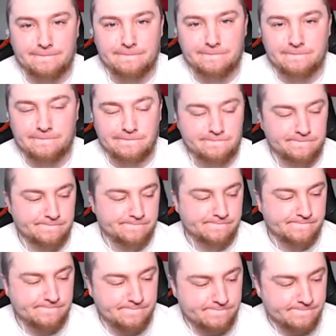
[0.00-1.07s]

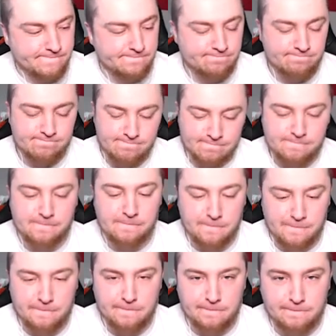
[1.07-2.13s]

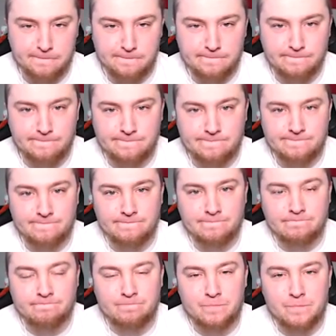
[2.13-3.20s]

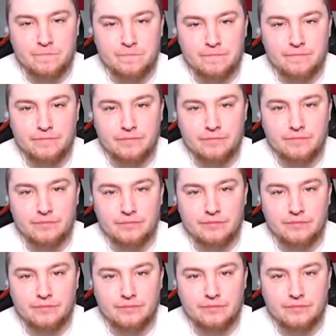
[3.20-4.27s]

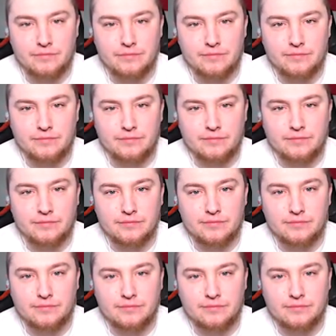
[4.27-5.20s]
This person isn't speaking.